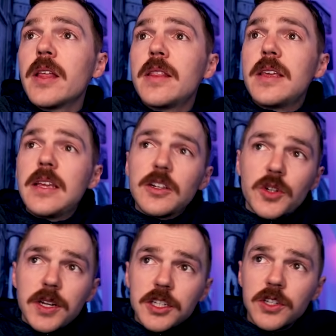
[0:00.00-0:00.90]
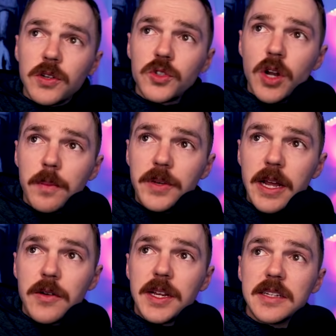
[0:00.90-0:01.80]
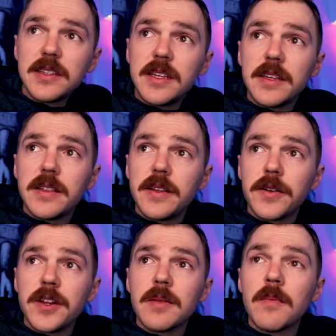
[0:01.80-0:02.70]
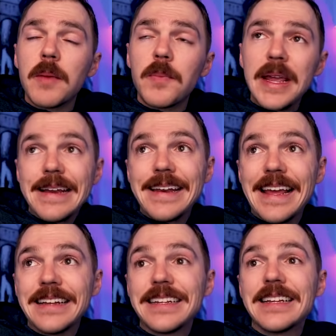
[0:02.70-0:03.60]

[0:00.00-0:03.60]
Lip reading: The traditional dropdown is the Ethereum mainnet.